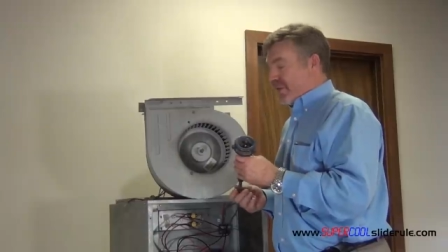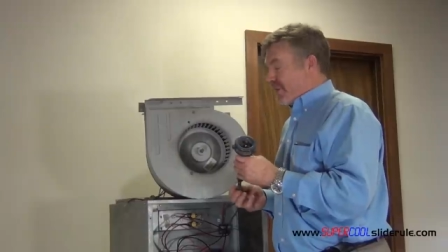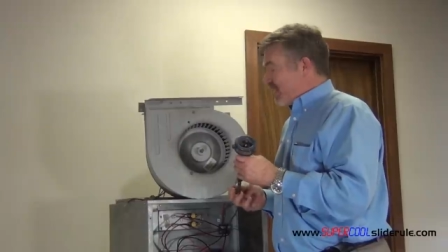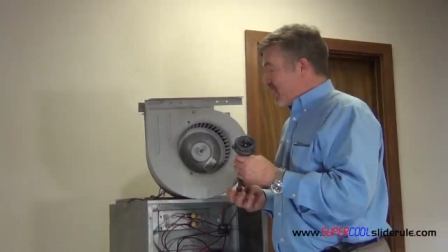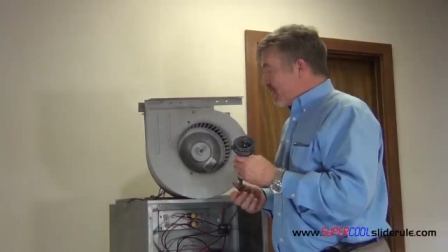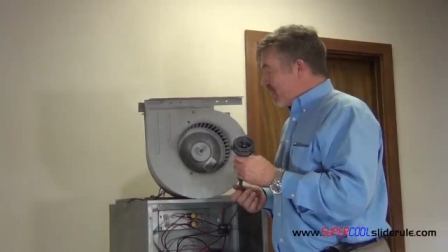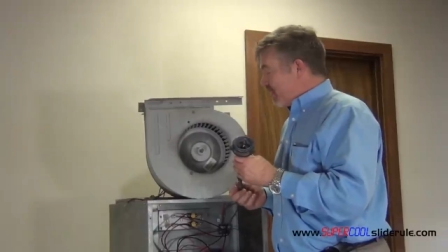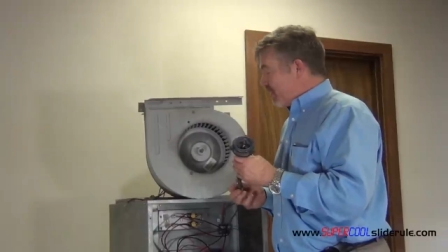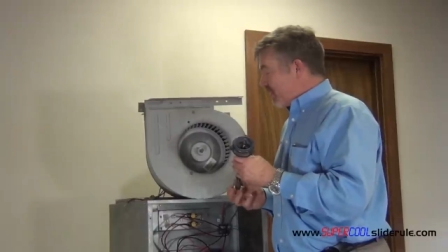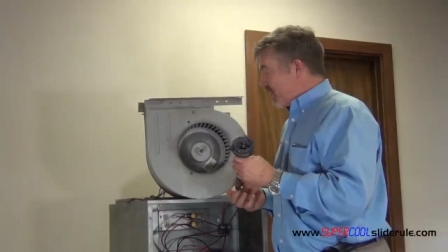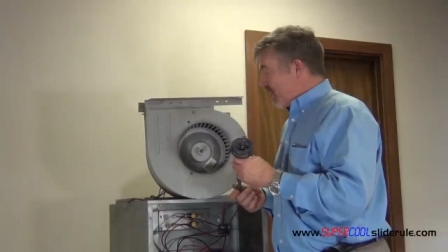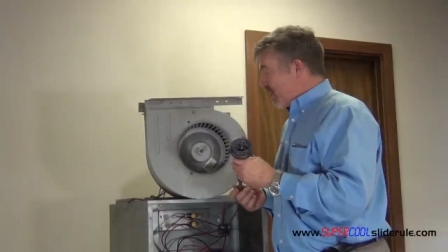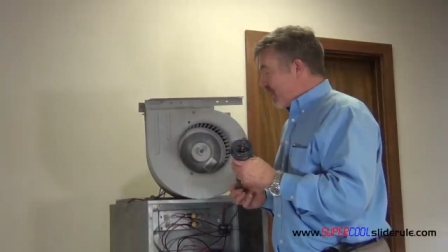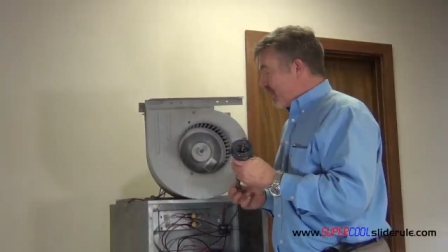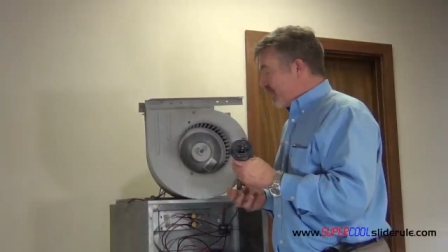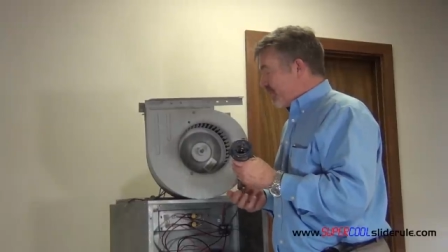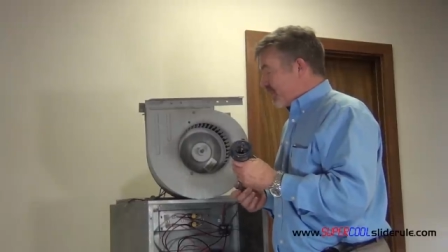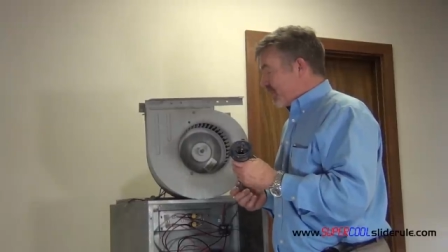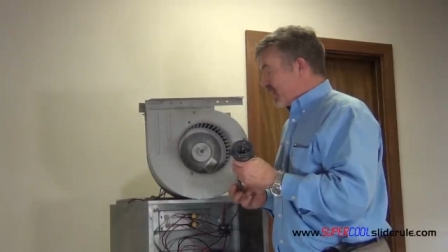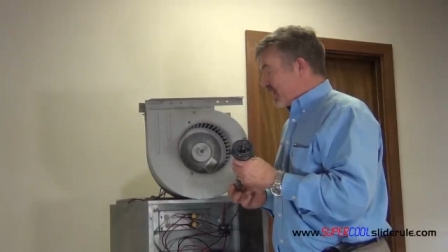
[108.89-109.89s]
there.
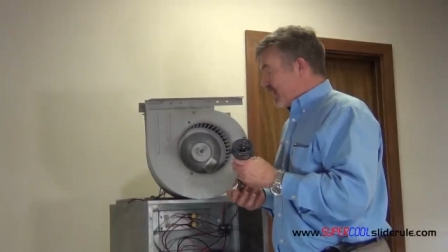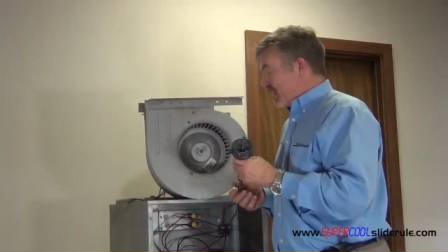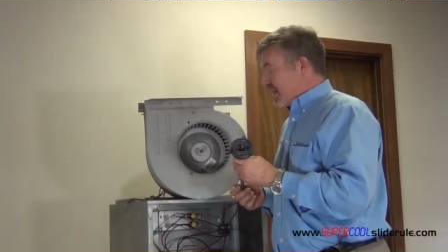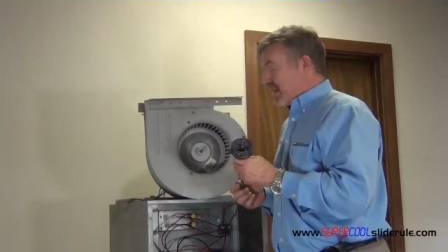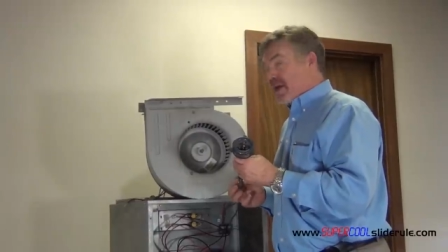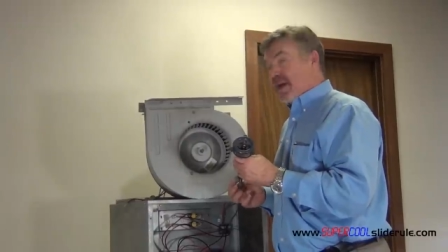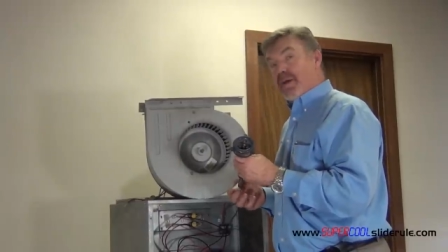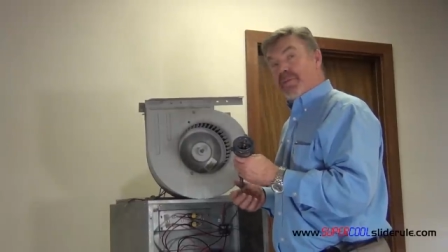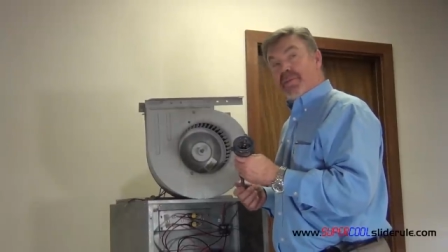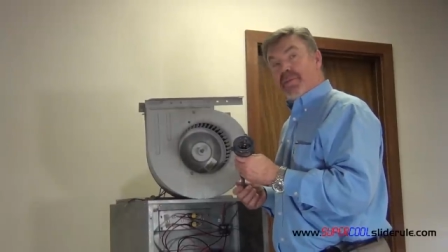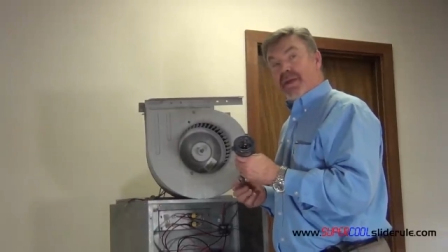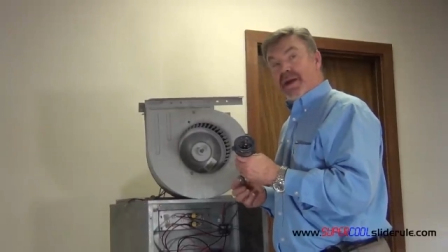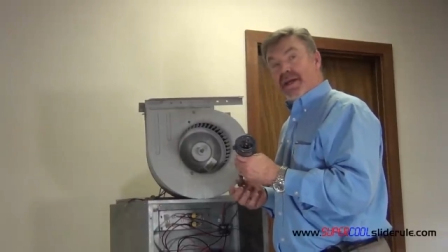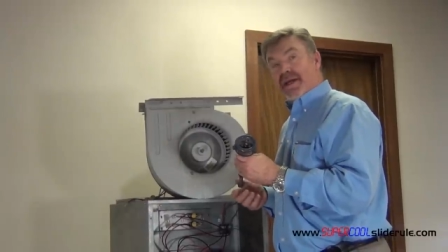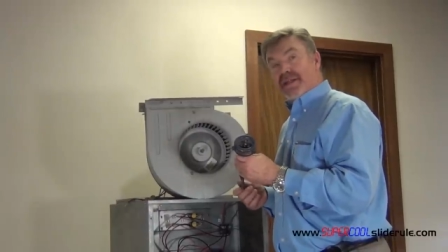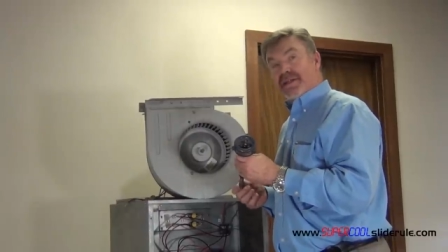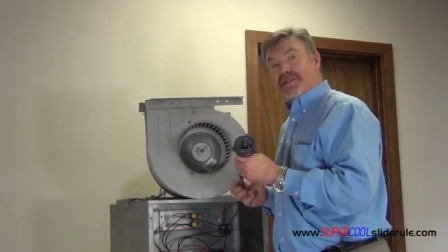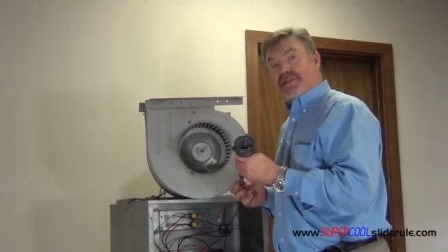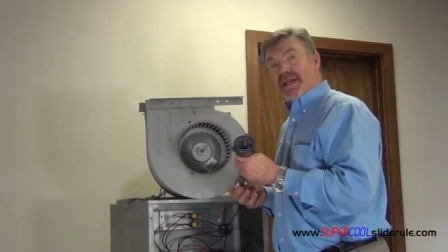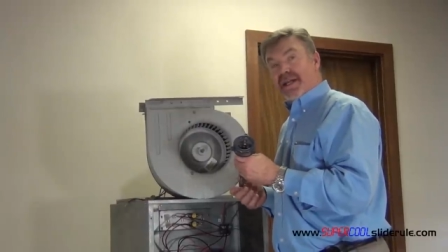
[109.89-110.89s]
I'll be back
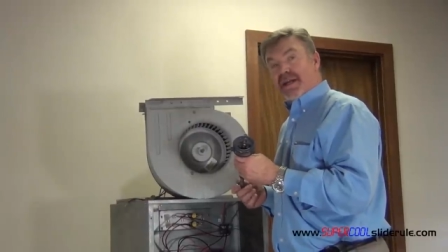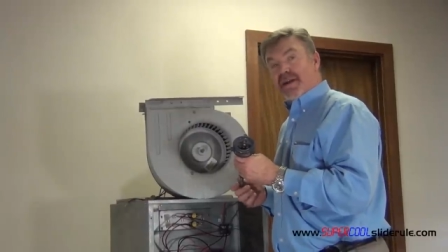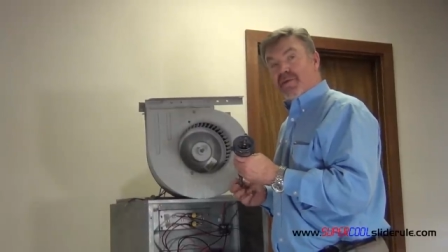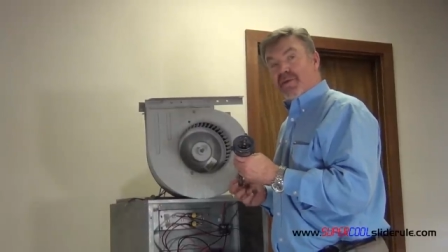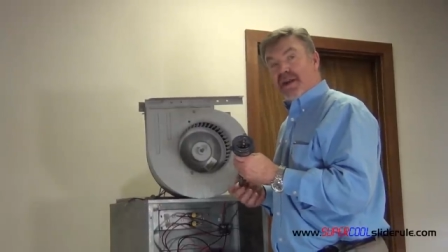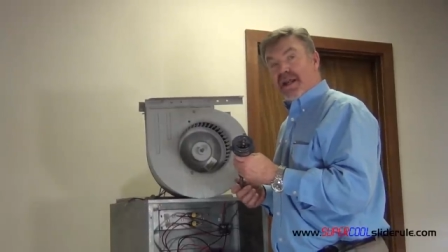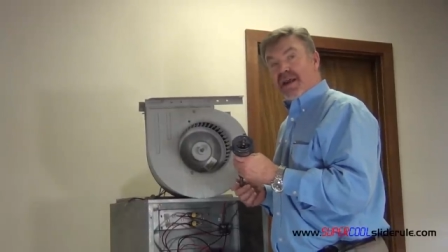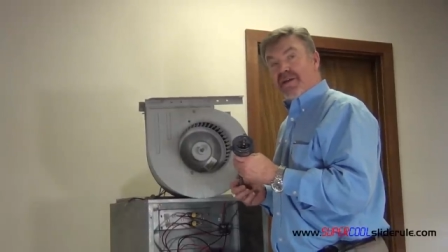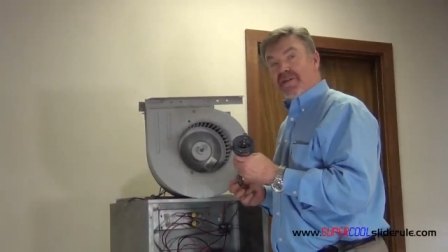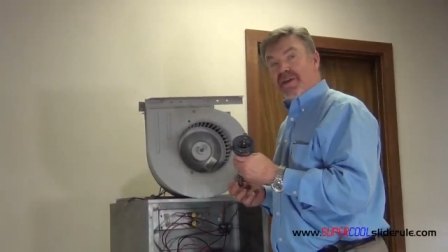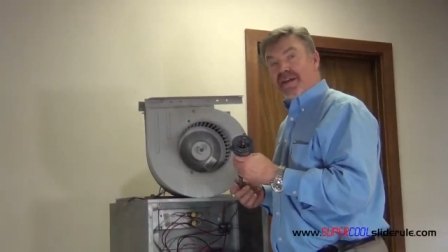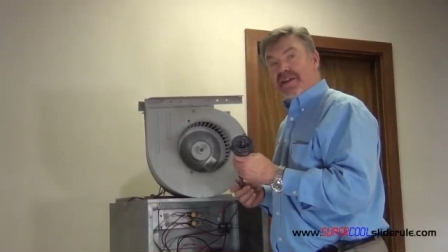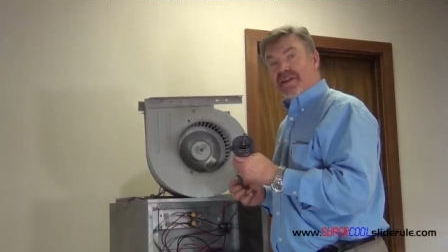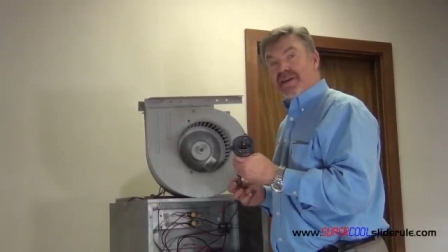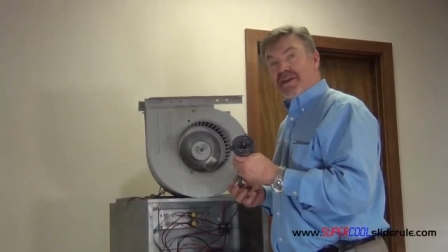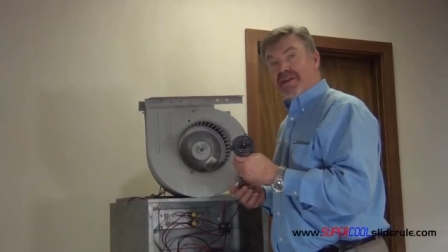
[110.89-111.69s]
in a second when I have that